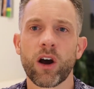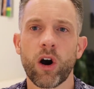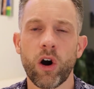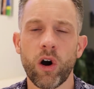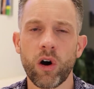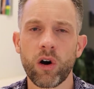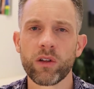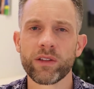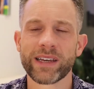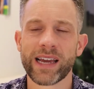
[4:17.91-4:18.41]

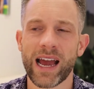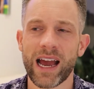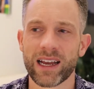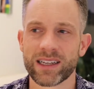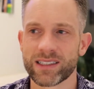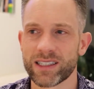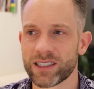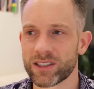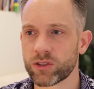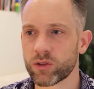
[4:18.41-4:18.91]
all the
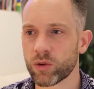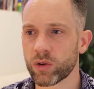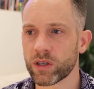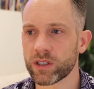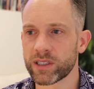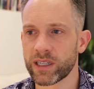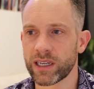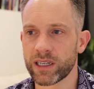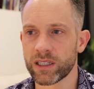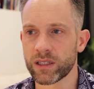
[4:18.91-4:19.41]
access
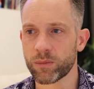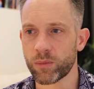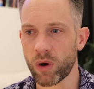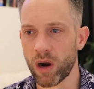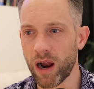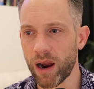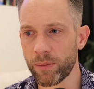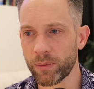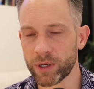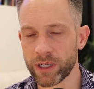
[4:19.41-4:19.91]
doors into the
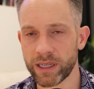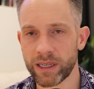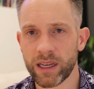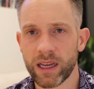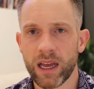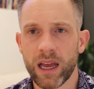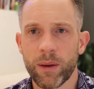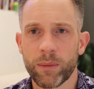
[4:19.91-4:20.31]
property.